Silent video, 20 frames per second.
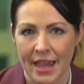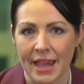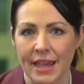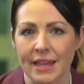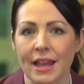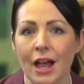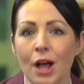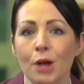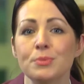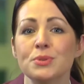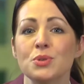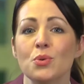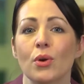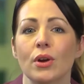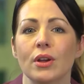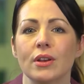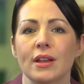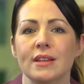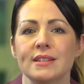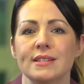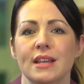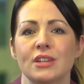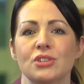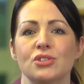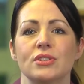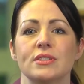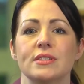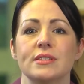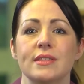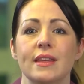It helps
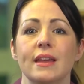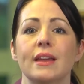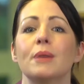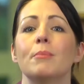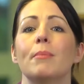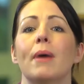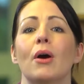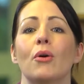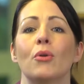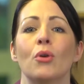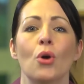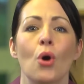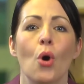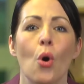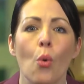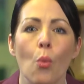organizations think about